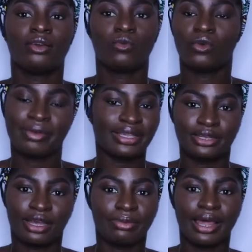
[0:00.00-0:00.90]
we're
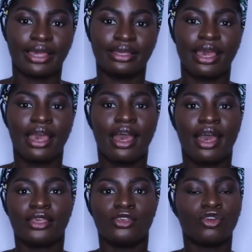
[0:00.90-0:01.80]
messed up. Like,
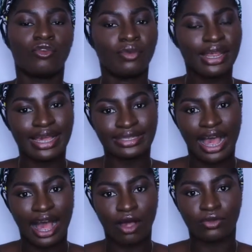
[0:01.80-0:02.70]
you don't realize
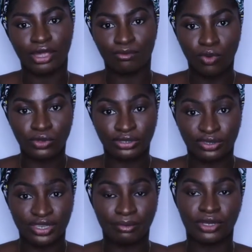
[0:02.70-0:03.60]
how the
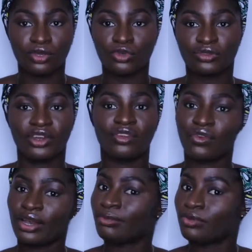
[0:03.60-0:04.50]
importance of somebody who was very
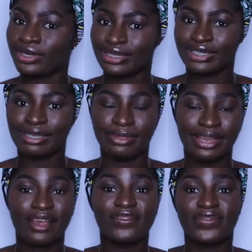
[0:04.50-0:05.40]
valuable in a team
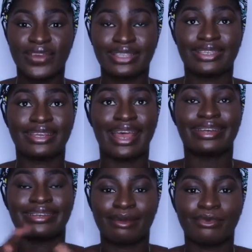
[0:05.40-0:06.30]
can affect the
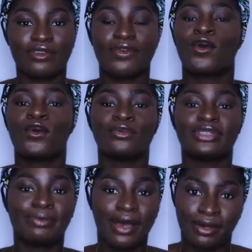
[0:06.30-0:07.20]
dynamics of a whole
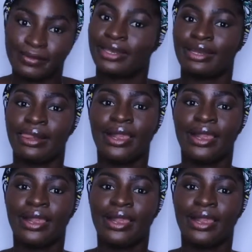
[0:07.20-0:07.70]
department.